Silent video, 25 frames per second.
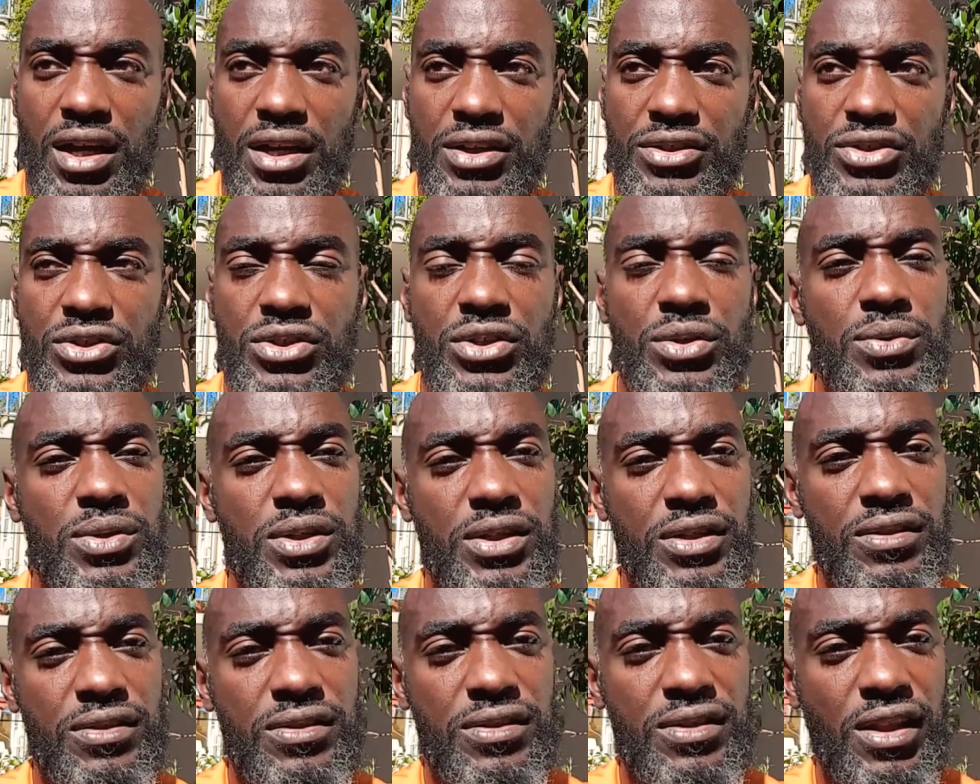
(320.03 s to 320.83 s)

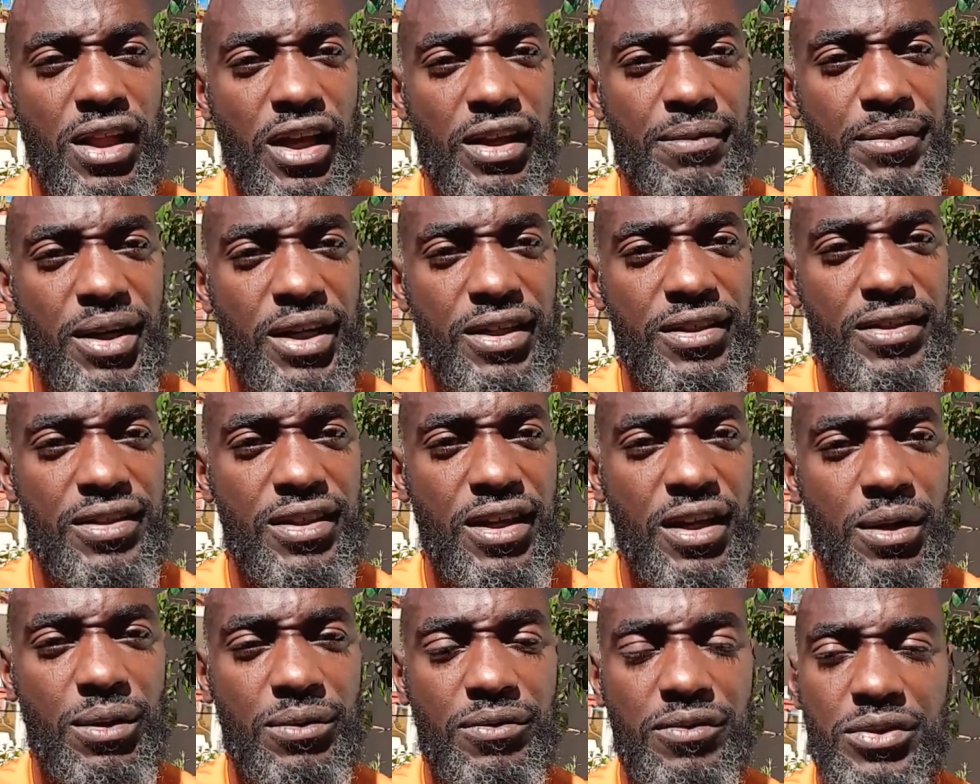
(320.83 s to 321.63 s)
students like
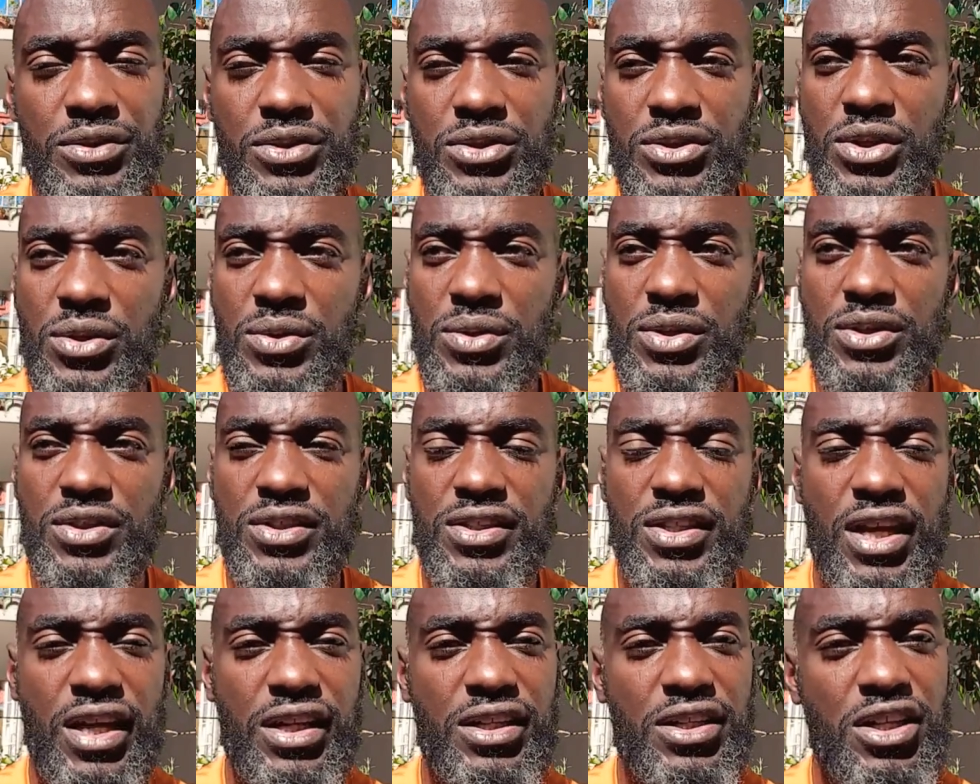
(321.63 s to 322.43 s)
myself,
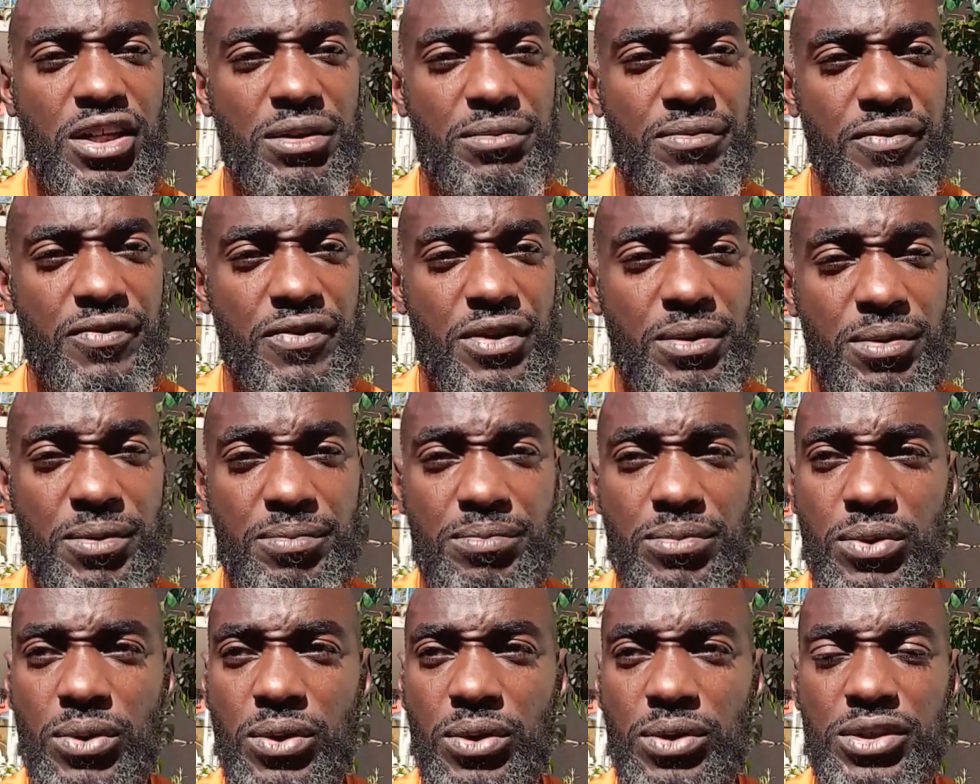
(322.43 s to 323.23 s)
students that had come from
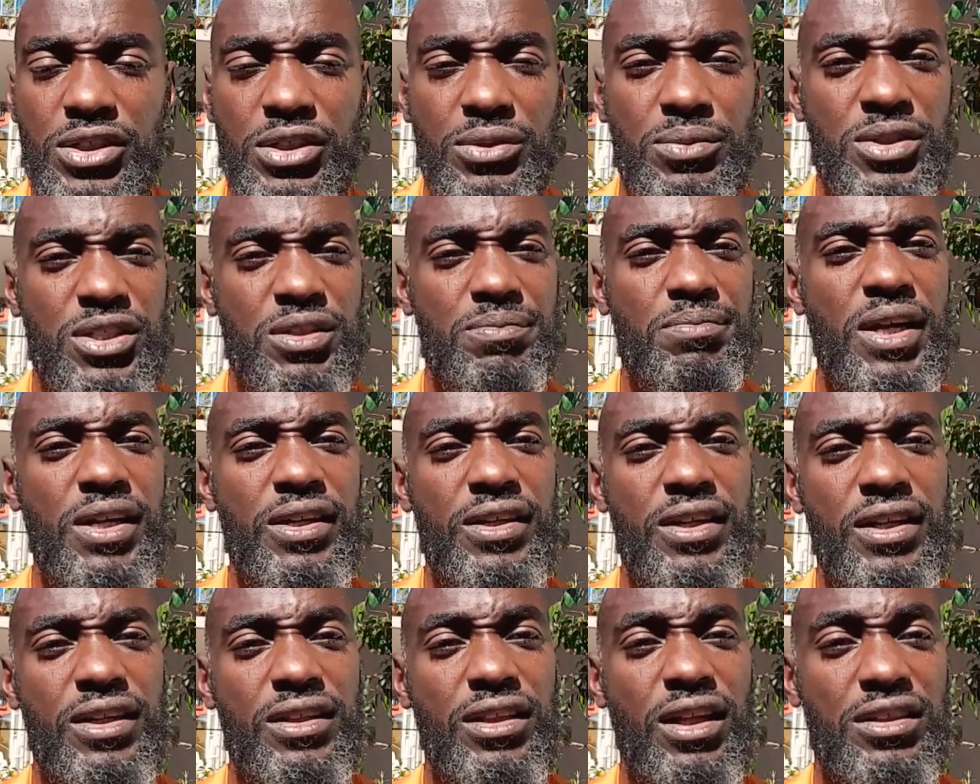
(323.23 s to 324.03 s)
abroad who were
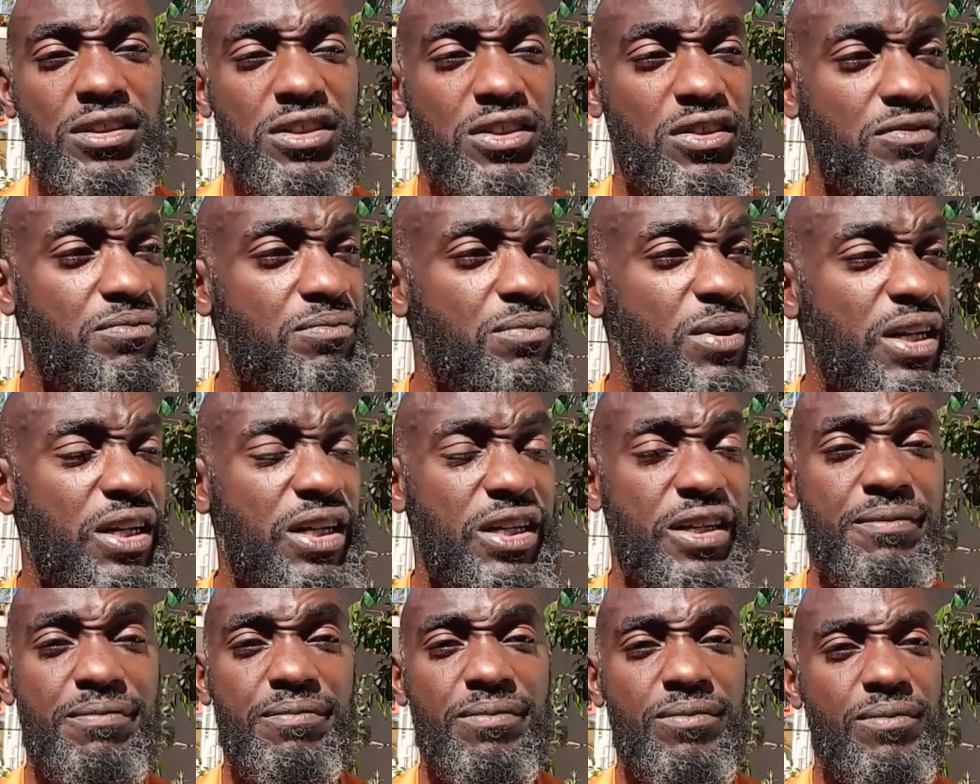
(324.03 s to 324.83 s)
spending lots of
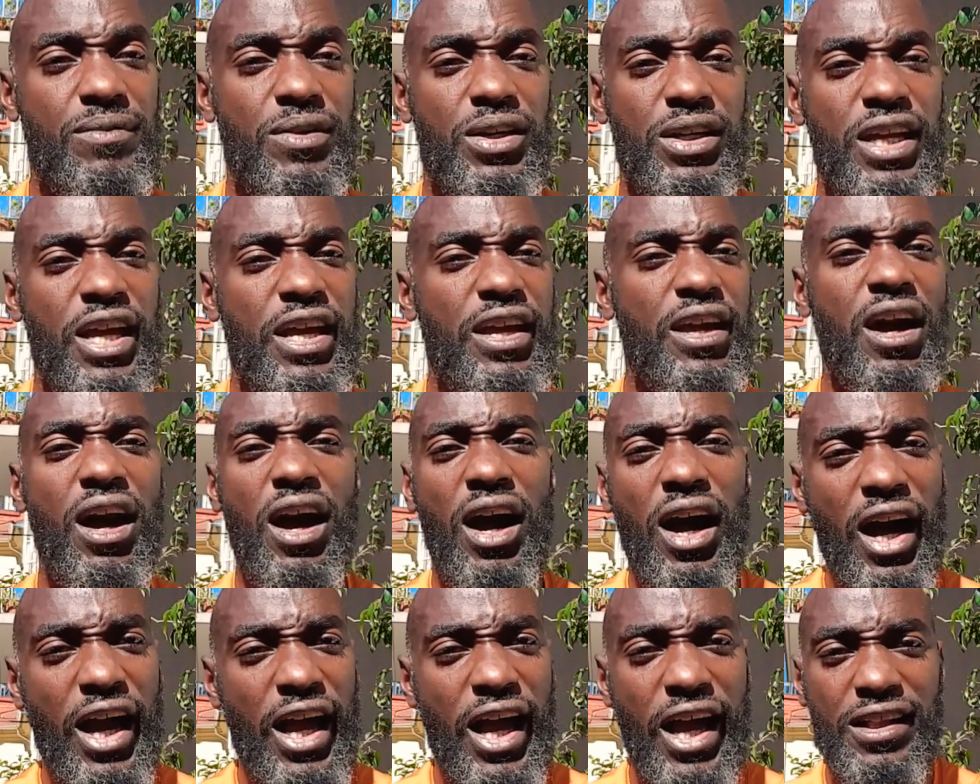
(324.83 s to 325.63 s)
money. Okay,
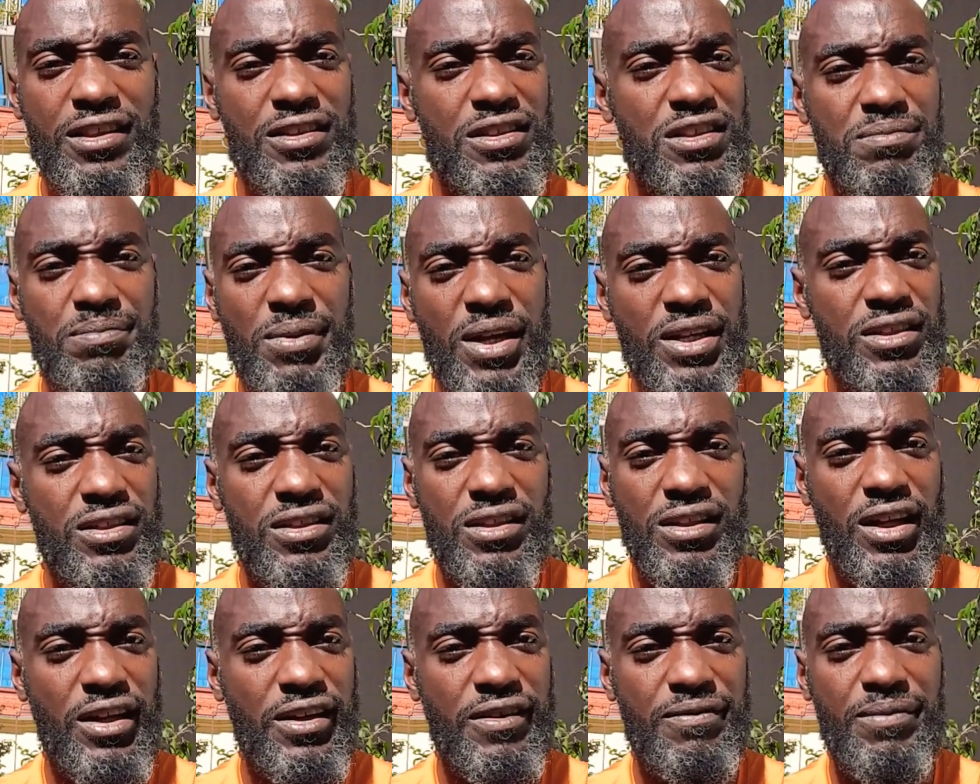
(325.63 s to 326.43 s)
I hadn't
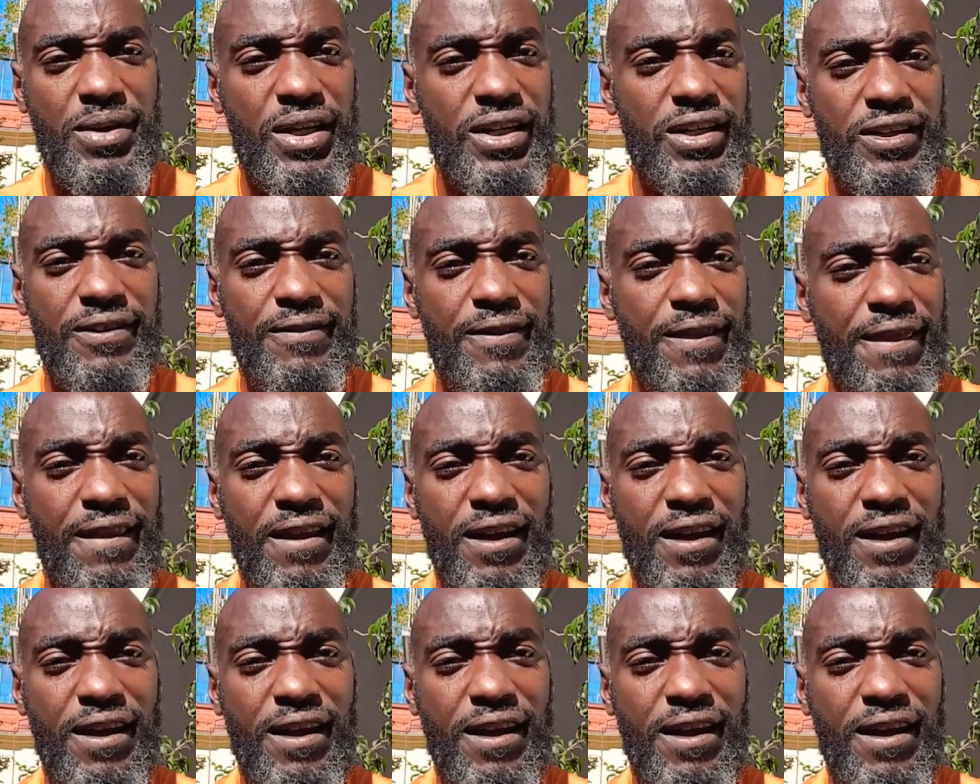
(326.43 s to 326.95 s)
spent a lot of money.